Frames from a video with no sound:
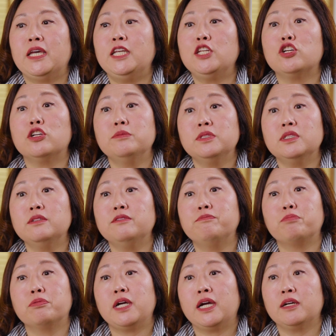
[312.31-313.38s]
in terms of
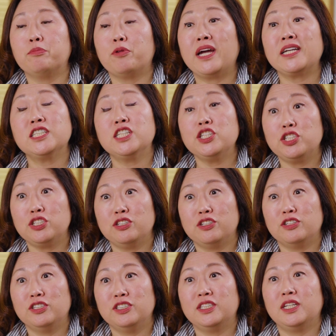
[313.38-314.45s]

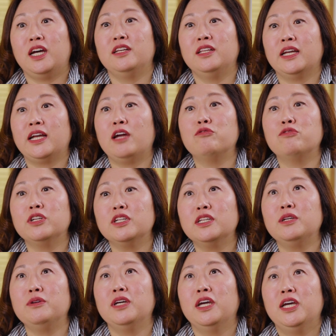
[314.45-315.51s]
practitioners, like, I
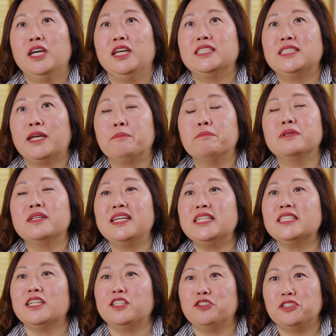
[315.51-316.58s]
really, it's like,
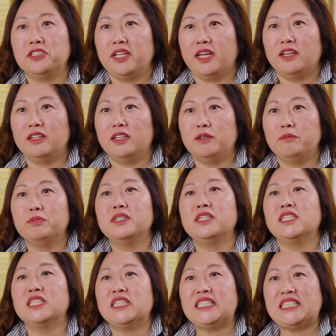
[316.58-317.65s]
please understand them,
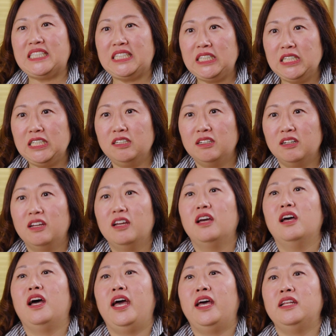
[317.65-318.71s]
please listen,
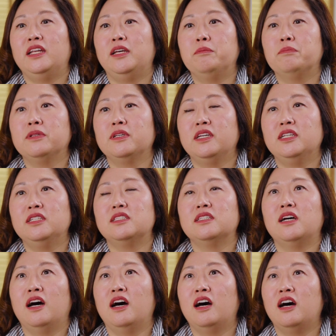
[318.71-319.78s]
and then please,
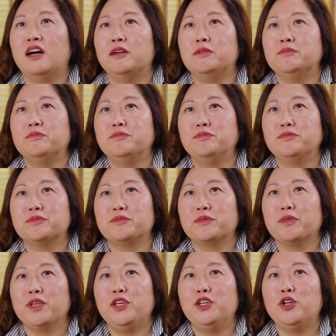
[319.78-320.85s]

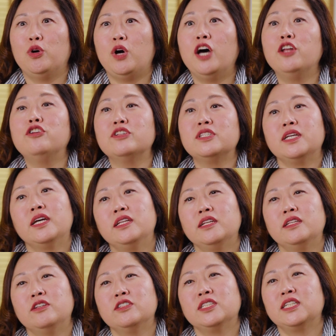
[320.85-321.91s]
you know, understand
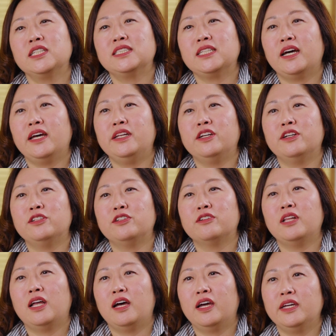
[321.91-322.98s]
that there's an anxiety
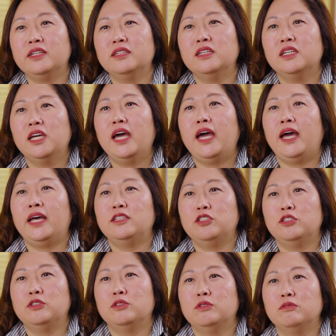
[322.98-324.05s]
underlying, and
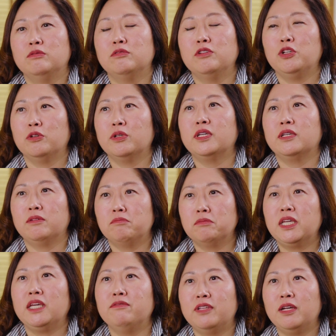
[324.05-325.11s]
to, you know,
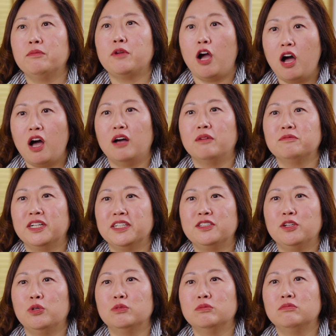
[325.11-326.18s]
give them calm, right?
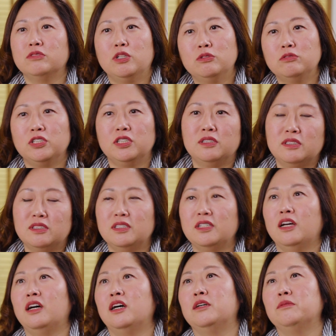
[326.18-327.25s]
Don't just
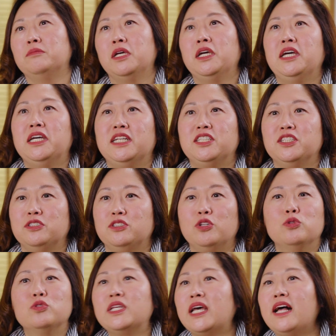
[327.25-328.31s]

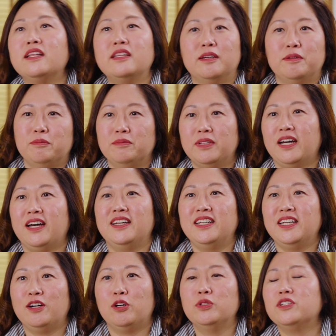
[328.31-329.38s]
don't tell them
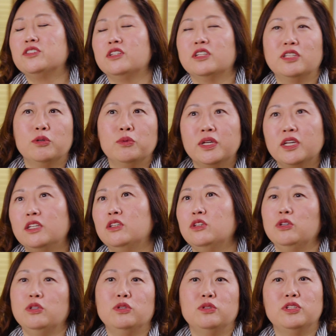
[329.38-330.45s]
that, oh, there's nothing we can
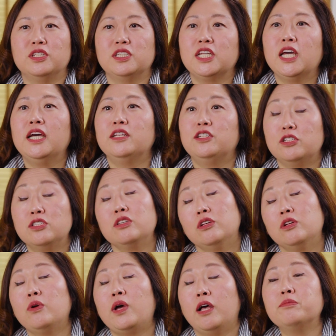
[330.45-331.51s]
do. That just,
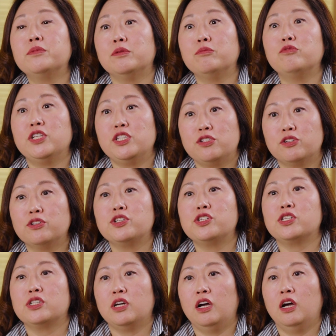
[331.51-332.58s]
you know, help them
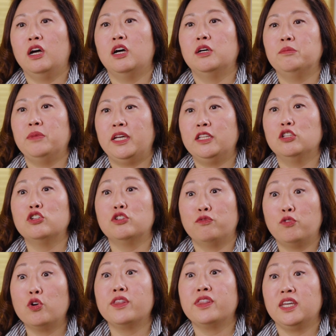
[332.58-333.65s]
research and look
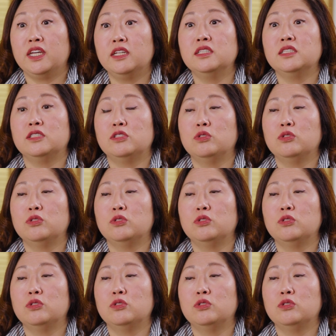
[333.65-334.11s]
for things